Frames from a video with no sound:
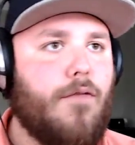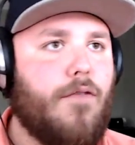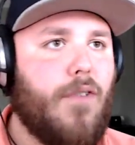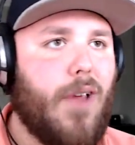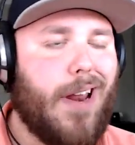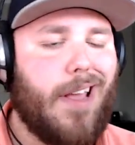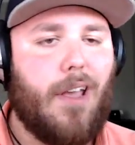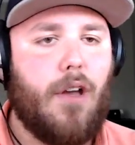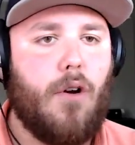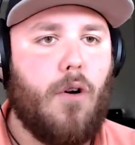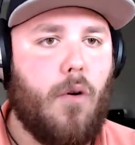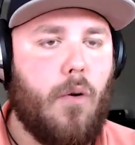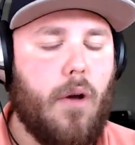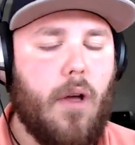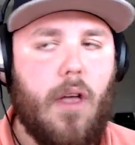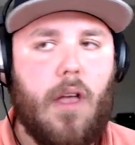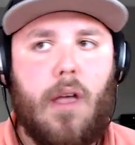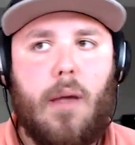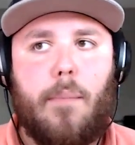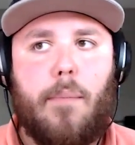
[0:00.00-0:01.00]

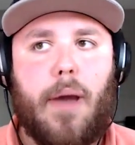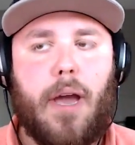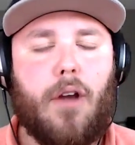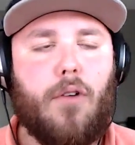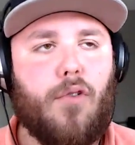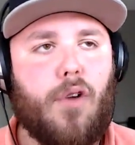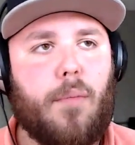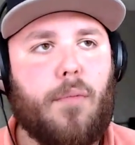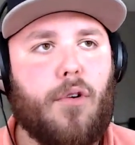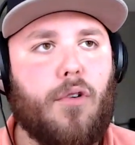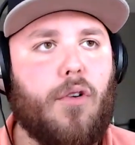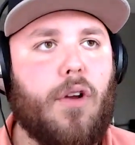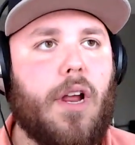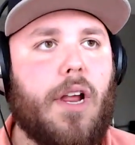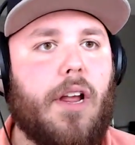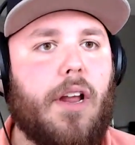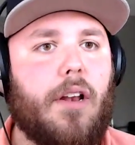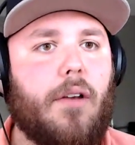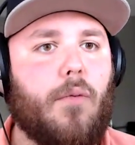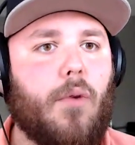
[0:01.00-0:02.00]
video by Grim
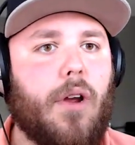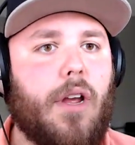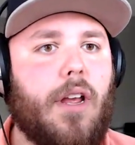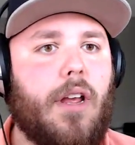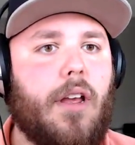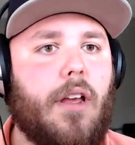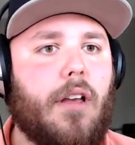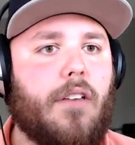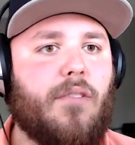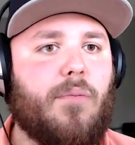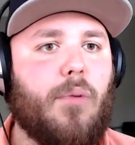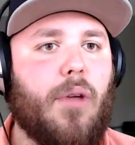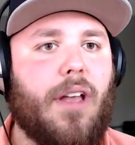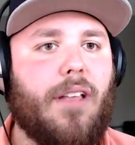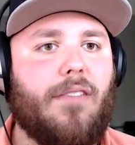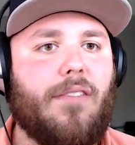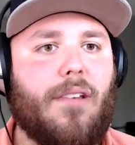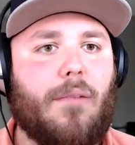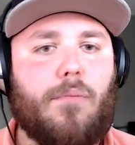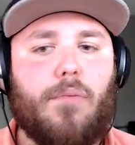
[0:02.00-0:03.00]
Green where he
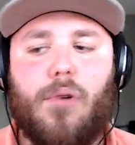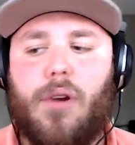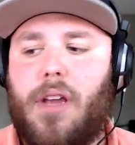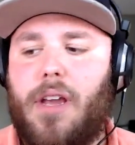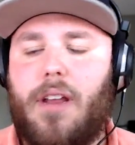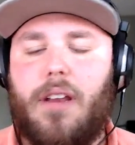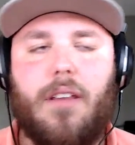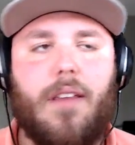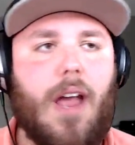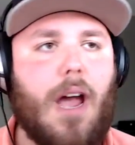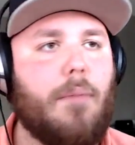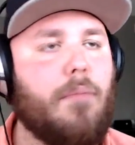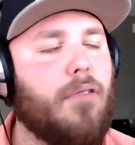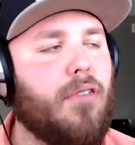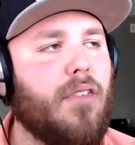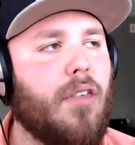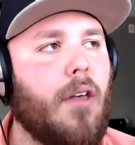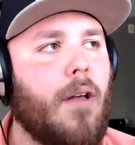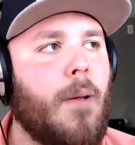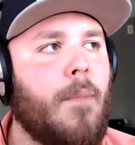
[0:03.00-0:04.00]
explains it pretty in
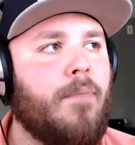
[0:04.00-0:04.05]
depth.